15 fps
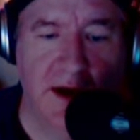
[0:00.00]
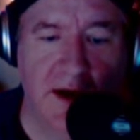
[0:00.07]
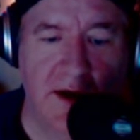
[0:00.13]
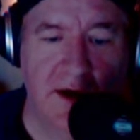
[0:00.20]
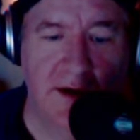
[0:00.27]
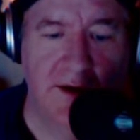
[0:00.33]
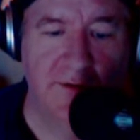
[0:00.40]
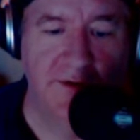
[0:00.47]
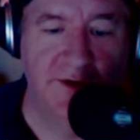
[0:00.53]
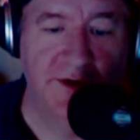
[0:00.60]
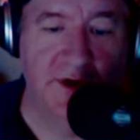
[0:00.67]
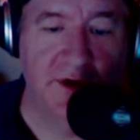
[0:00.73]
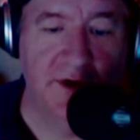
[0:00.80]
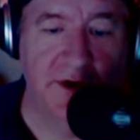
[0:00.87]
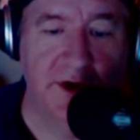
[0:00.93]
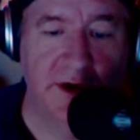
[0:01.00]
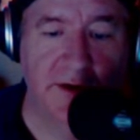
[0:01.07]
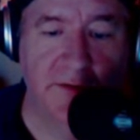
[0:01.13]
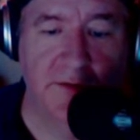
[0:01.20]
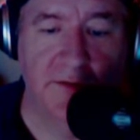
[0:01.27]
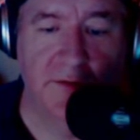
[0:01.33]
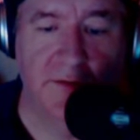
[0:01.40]
it was dark, and
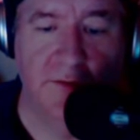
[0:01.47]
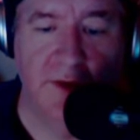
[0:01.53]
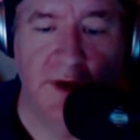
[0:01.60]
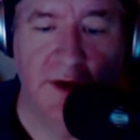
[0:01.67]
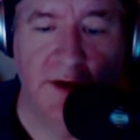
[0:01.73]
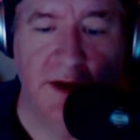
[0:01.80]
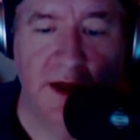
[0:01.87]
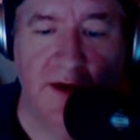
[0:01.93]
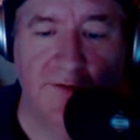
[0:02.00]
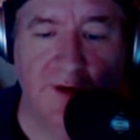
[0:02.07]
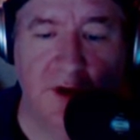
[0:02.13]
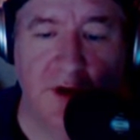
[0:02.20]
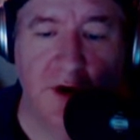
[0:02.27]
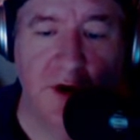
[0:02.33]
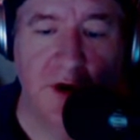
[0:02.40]
we have a long